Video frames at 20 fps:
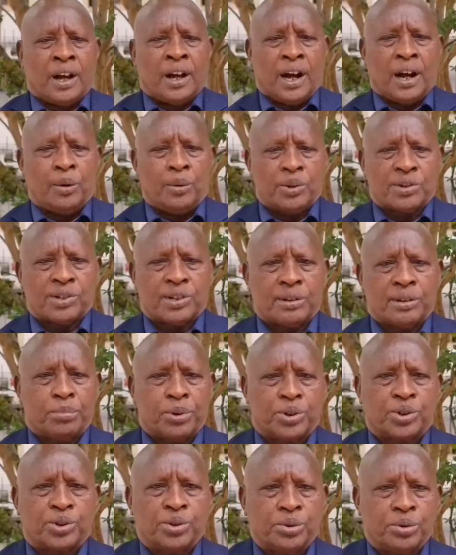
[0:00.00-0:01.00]
I was
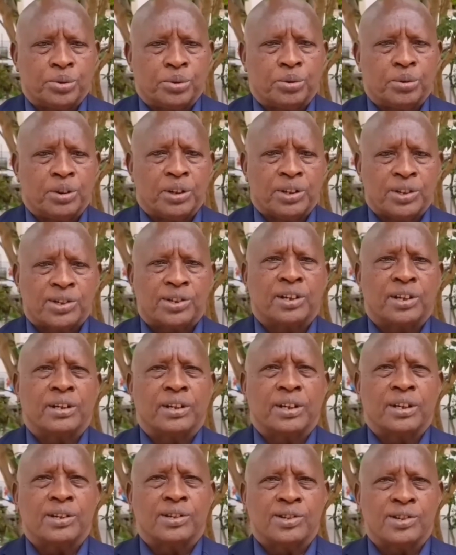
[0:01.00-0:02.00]
able to
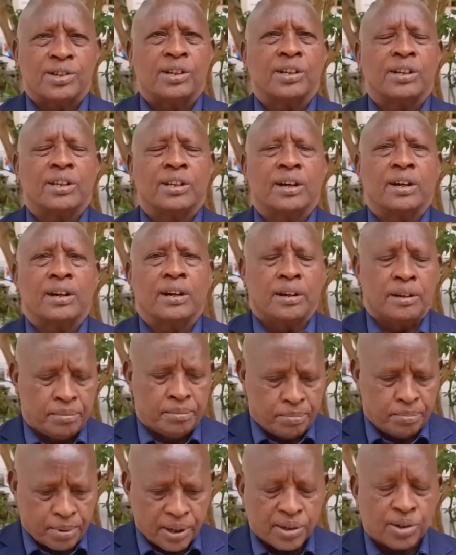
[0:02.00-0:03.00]
listen and see the
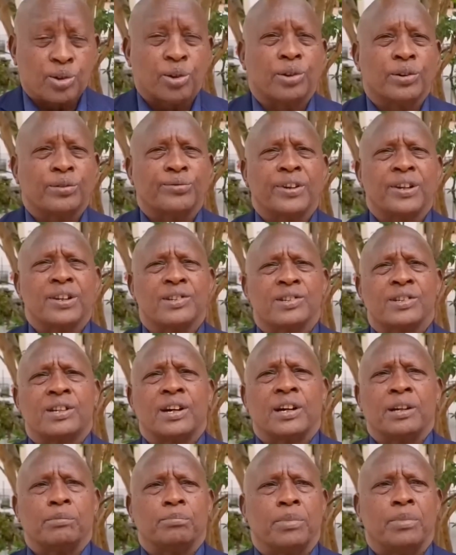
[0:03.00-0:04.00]
press conference
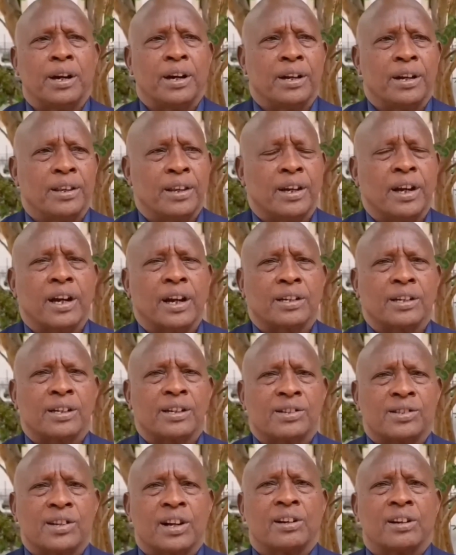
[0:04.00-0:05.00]
done by the
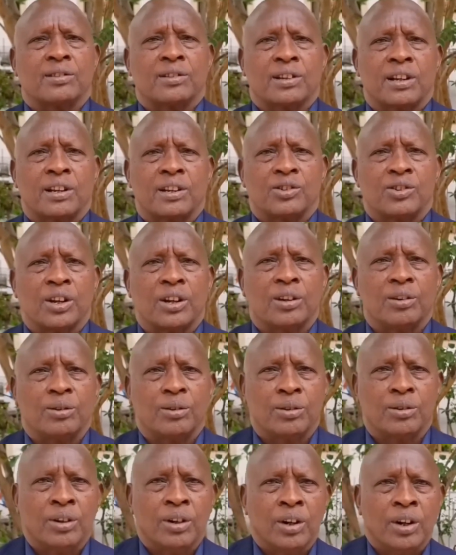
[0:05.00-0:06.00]
Acting Secretary
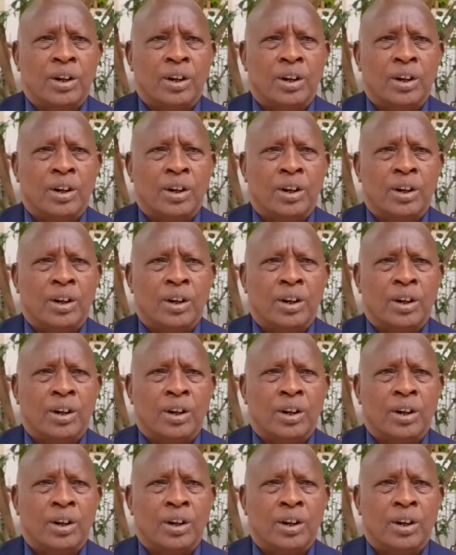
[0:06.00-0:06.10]
General